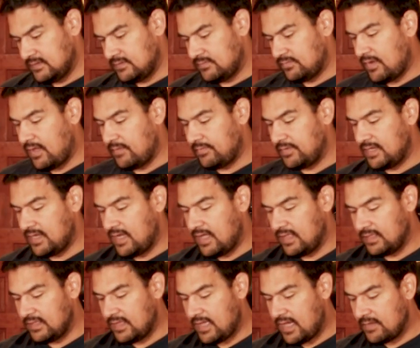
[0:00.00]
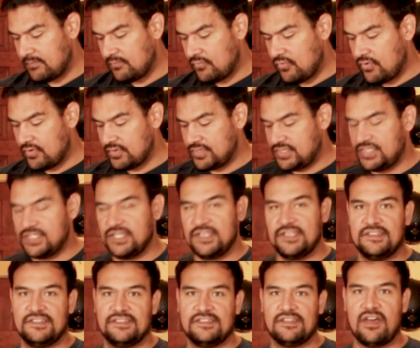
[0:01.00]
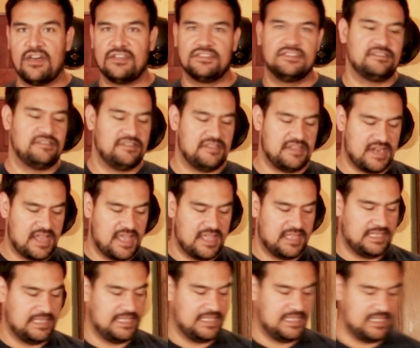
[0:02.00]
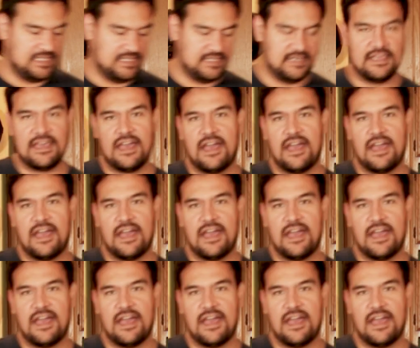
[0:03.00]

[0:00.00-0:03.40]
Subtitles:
It's probably a lot more cheese sauce than I need.